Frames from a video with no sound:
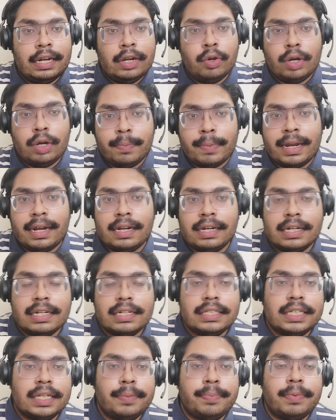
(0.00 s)
during my
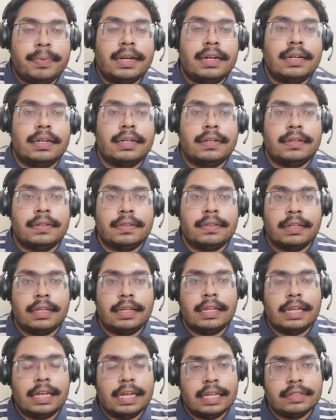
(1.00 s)
internship and
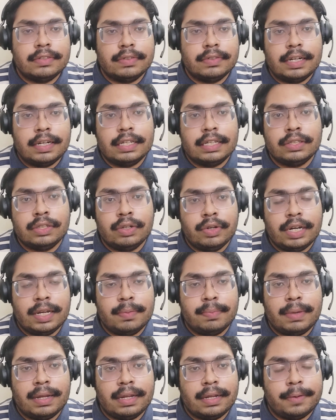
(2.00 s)
as well as during
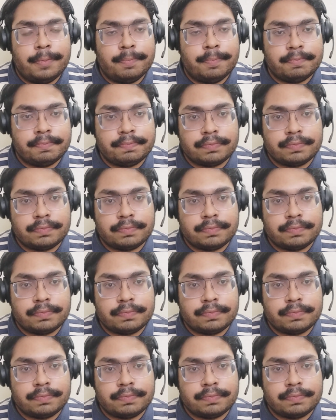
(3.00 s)
my